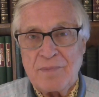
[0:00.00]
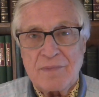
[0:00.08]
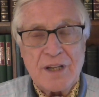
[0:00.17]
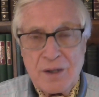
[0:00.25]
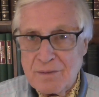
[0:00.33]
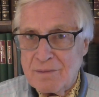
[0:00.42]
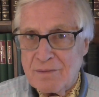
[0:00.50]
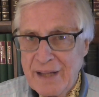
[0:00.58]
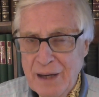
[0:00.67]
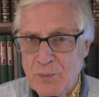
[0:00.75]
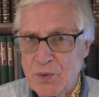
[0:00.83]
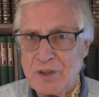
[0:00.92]
No,
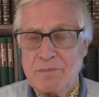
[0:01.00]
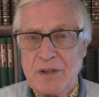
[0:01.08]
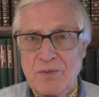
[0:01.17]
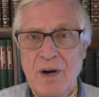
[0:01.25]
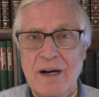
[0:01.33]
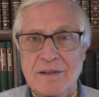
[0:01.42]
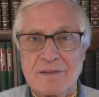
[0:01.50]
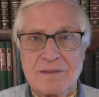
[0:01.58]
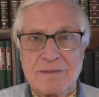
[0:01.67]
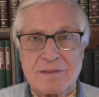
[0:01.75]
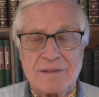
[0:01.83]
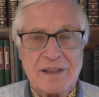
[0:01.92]
that wouldn't be right.
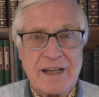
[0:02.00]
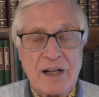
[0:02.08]
The